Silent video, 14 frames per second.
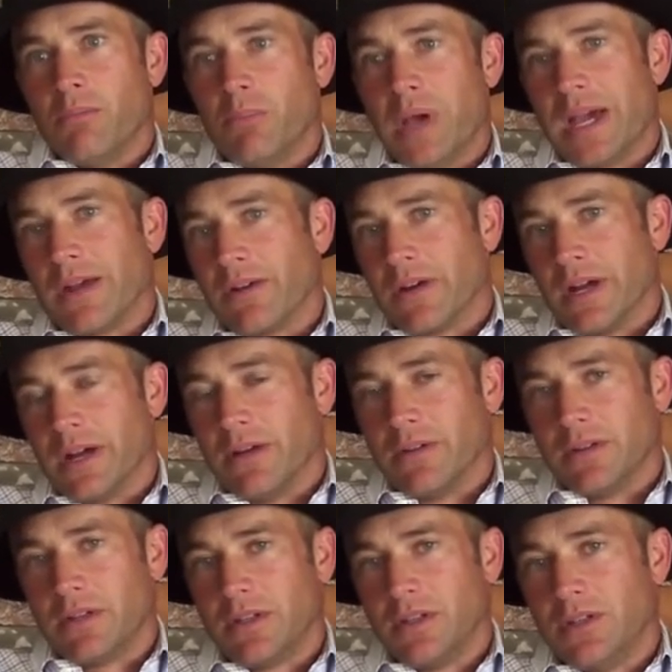
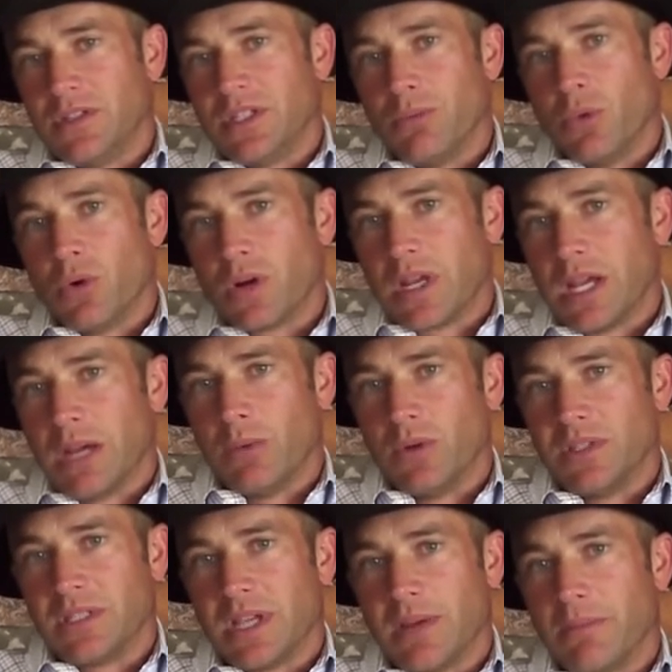background, you see more
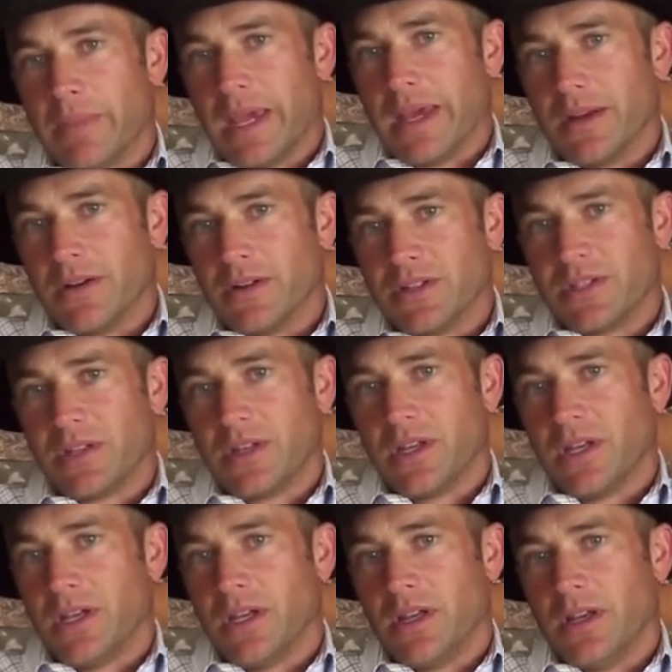cowboys got manners,
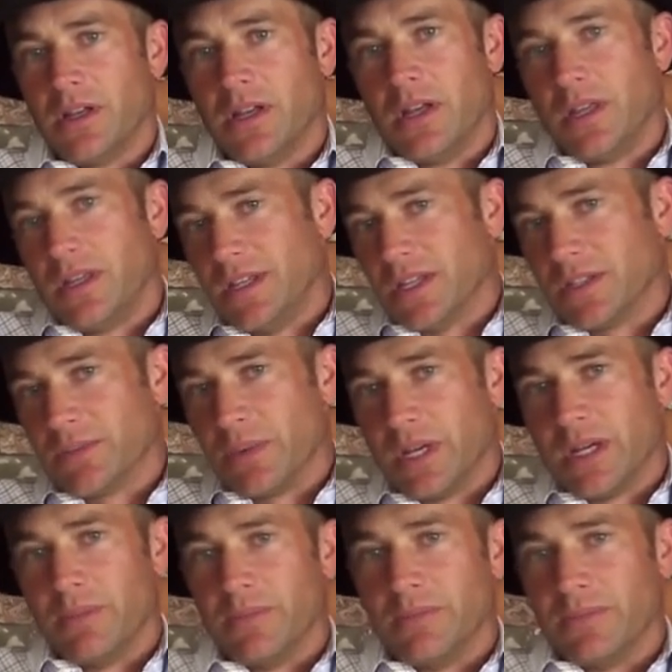yes
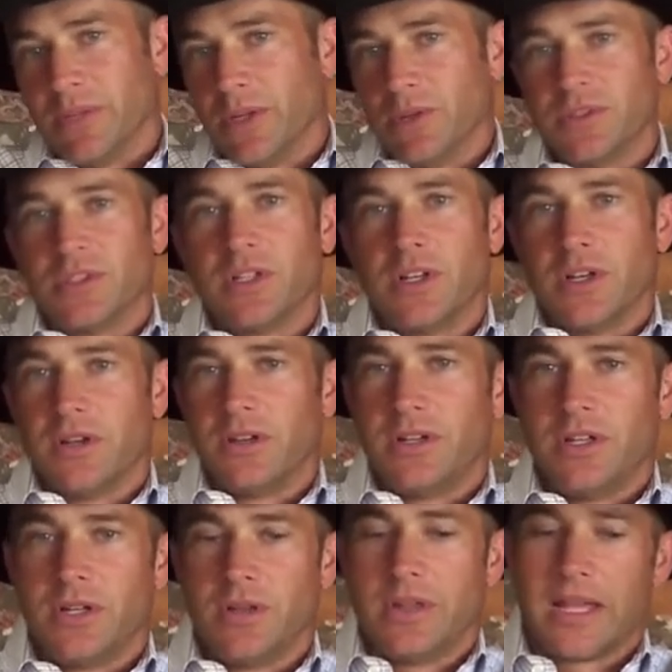ma'am, no sir,
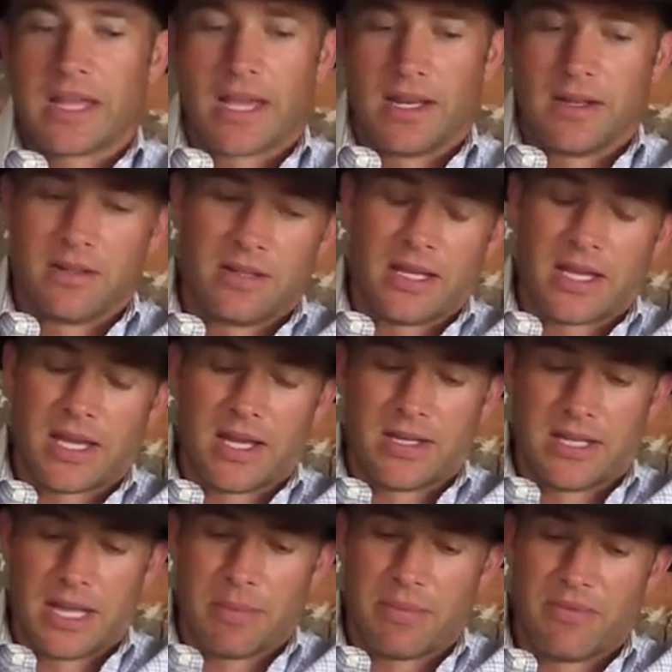you know, that kind of
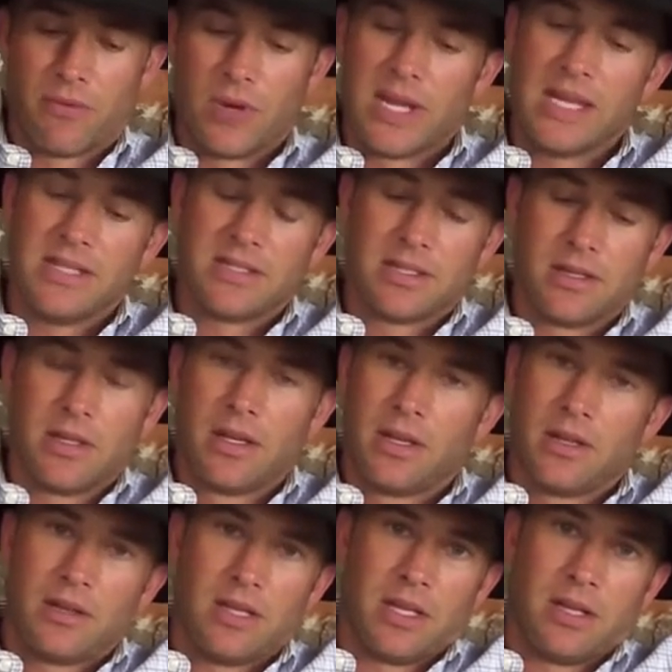type of raising
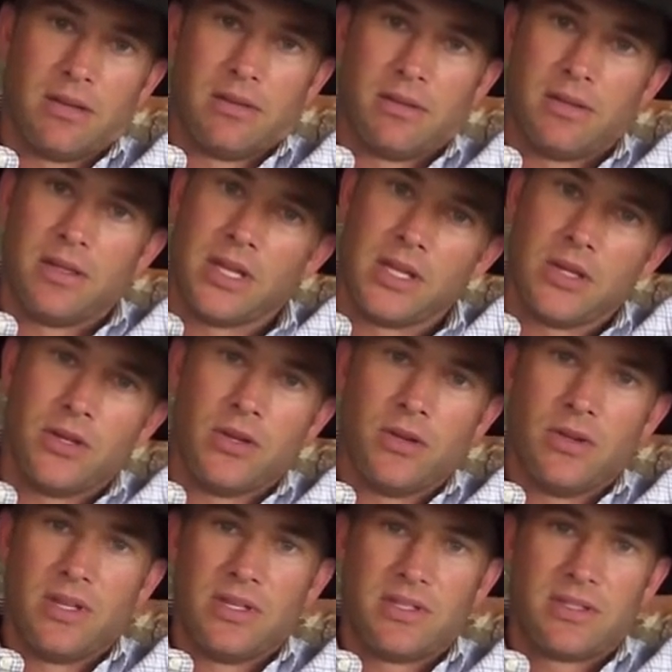than you
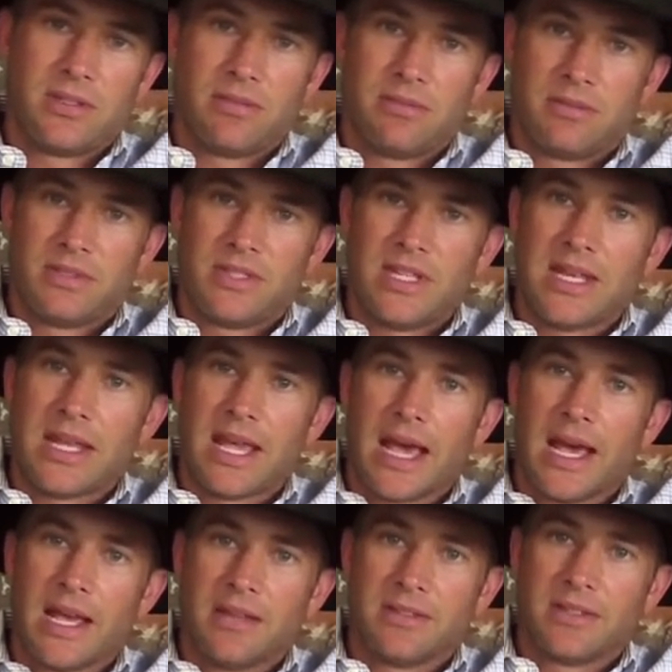do these city
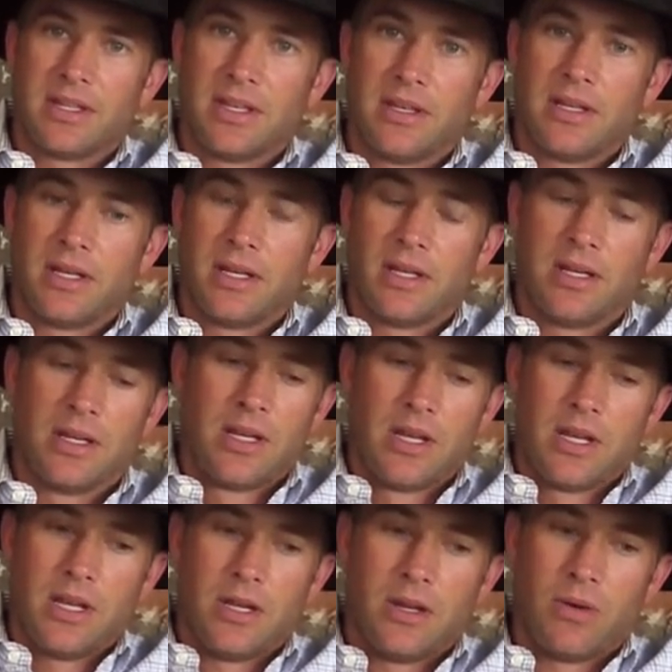guys.
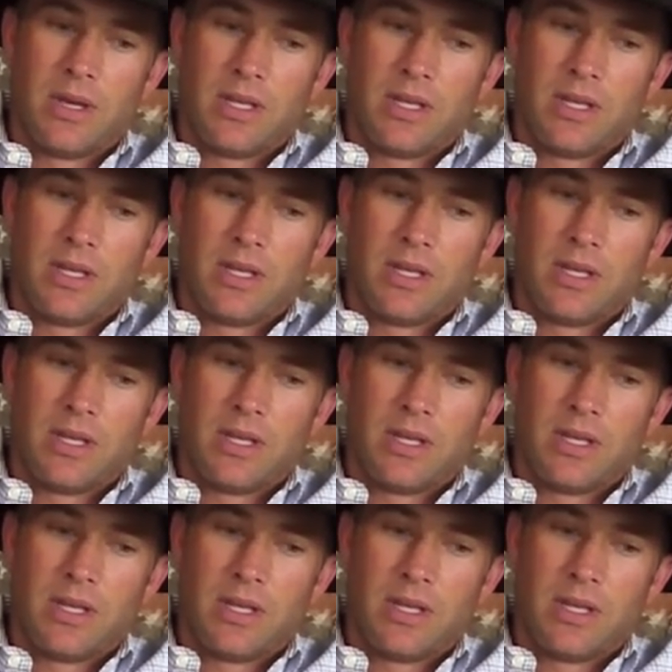And